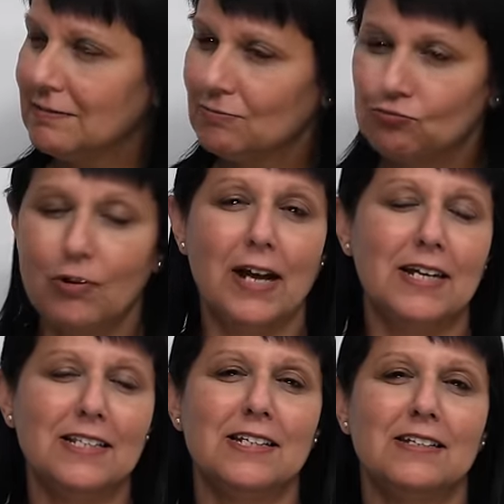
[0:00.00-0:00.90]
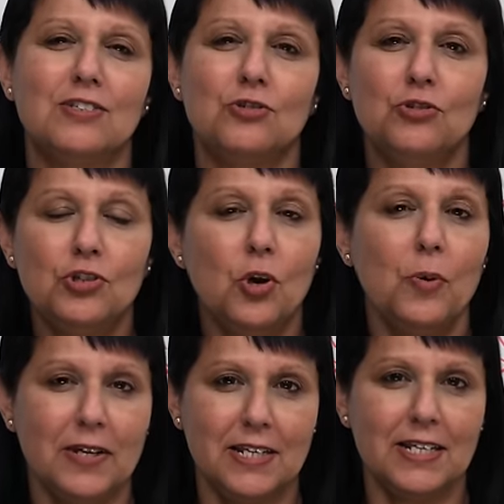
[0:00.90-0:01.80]
right, to
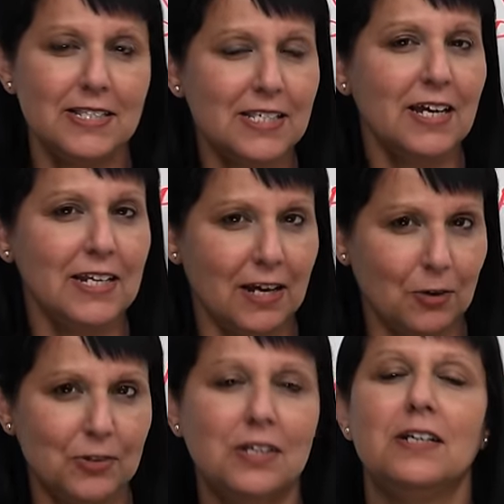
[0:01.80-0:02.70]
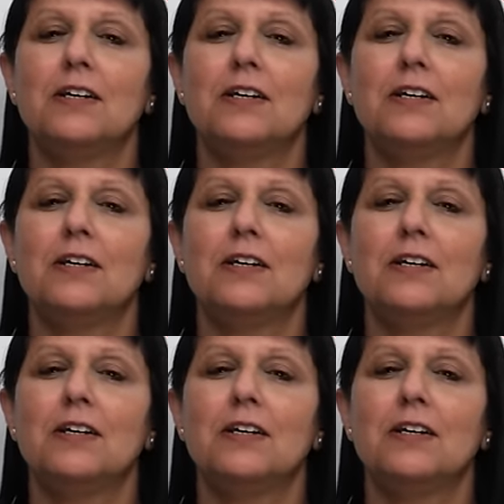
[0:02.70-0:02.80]
know it inside out,